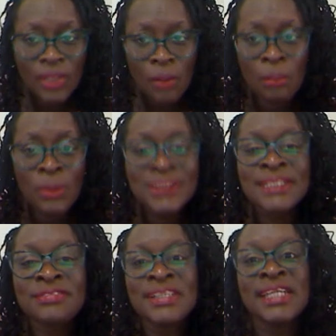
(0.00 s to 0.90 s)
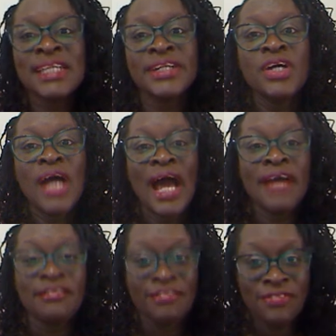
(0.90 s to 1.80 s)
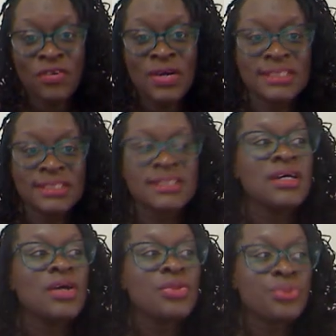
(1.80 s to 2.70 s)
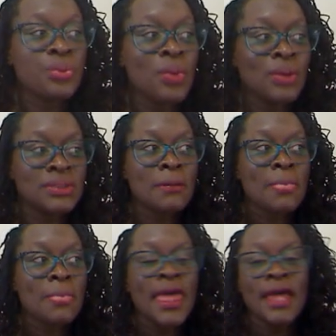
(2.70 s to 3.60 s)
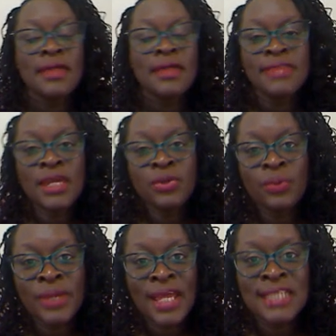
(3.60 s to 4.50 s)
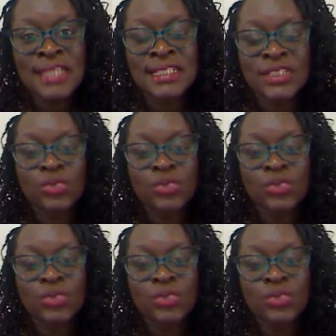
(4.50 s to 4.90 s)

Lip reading: motivated and focused throughout. Then you realize that